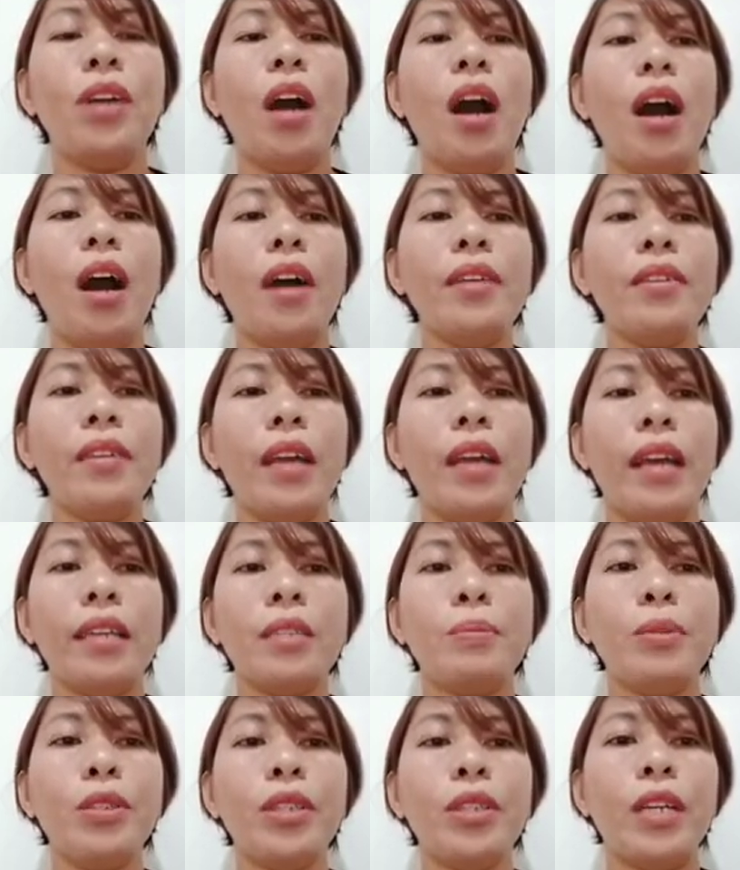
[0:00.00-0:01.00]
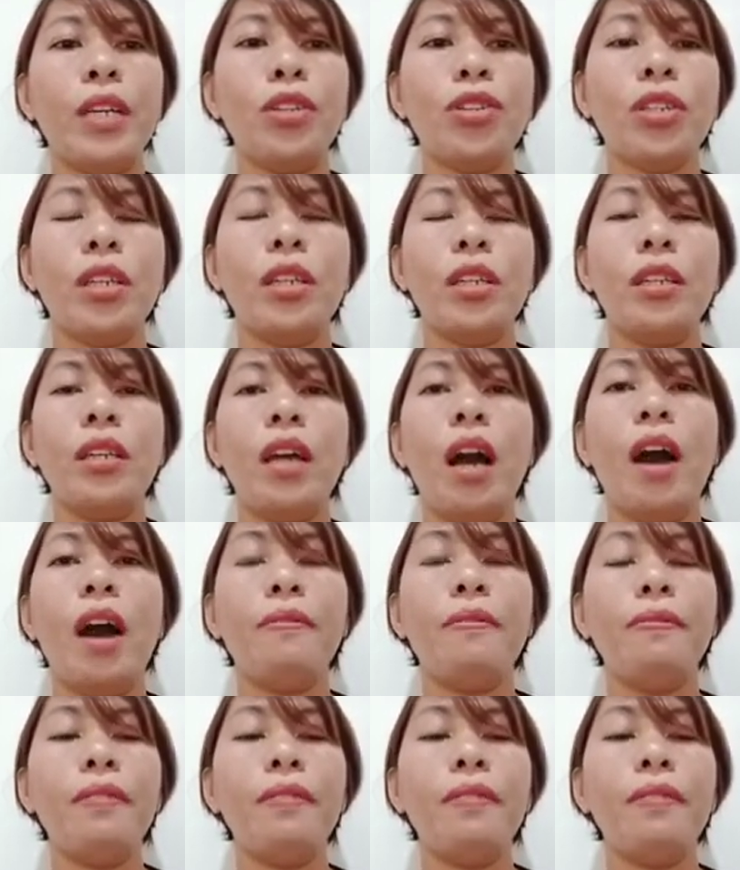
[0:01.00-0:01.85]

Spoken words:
on the exploitation of